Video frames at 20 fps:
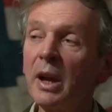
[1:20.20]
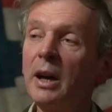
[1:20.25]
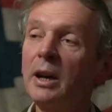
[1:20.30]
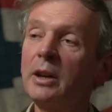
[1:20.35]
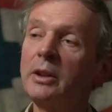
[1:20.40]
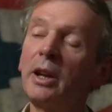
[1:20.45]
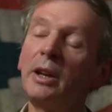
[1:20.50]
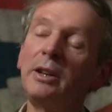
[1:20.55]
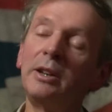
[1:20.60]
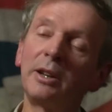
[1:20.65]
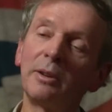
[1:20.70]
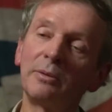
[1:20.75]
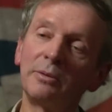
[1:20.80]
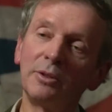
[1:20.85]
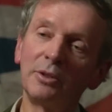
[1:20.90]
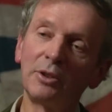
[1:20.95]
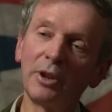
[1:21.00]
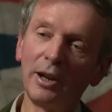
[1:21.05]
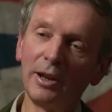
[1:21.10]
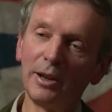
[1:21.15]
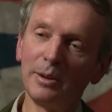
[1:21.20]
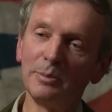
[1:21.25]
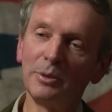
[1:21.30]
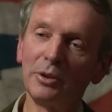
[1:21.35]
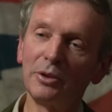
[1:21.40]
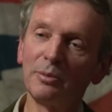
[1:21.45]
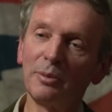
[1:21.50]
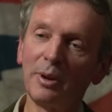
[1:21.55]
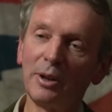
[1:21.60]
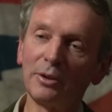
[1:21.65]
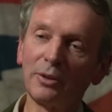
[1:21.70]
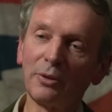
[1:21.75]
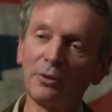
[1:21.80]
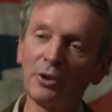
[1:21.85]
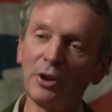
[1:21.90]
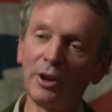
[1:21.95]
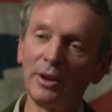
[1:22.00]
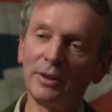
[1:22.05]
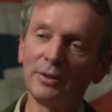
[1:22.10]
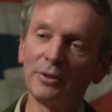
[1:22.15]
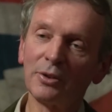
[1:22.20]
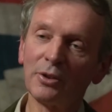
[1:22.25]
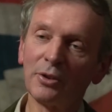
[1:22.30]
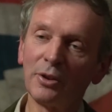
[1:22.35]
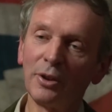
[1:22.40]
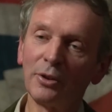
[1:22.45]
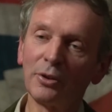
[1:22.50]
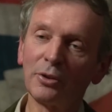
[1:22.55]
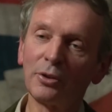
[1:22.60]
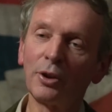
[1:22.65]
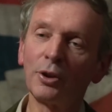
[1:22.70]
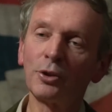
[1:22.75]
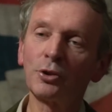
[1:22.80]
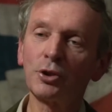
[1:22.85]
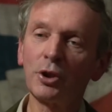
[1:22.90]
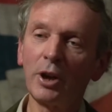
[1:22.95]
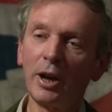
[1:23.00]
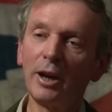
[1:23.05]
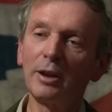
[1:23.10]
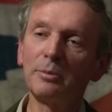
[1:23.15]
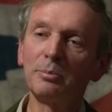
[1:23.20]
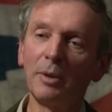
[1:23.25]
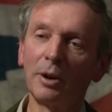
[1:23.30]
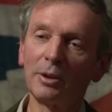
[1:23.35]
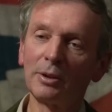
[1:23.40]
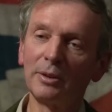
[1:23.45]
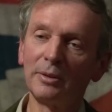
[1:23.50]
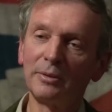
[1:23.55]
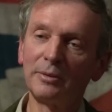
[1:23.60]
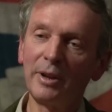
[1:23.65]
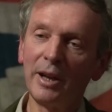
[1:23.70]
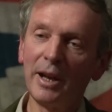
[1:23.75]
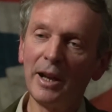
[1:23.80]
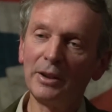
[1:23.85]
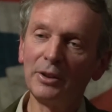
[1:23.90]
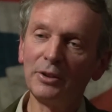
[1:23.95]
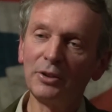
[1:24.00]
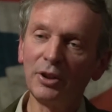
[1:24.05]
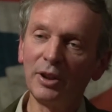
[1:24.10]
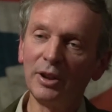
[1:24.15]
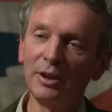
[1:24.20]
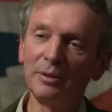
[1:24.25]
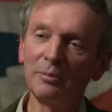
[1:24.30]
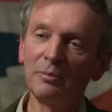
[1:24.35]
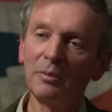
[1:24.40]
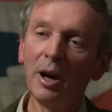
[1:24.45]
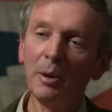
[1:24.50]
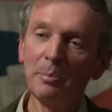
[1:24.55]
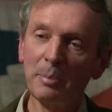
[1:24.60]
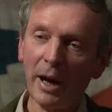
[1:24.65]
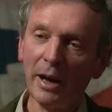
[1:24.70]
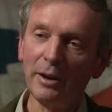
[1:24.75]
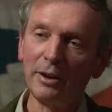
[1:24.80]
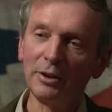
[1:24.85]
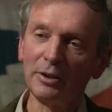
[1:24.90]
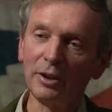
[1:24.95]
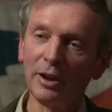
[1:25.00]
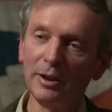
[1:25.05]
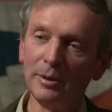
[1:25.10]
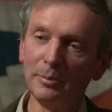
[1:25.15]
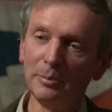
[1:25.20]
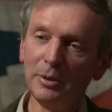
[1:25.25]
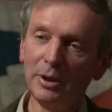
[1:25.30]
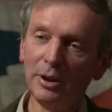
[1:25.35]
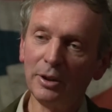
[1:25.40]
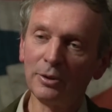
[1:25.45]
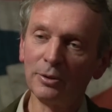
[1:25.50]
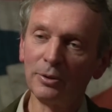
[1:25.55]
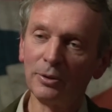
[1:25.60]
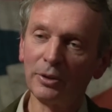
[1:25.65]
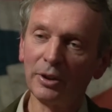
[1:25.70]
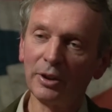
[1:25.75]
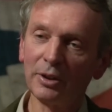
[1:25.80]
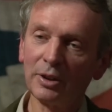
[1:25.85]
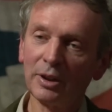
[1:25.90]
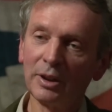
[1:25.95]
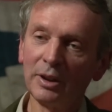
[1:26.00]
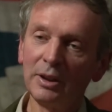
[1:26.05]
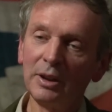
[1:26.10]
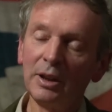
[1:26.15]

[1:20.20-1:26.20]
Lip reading: at any given time in the world of science, there's a shared model of reality, a paradigm, he called it.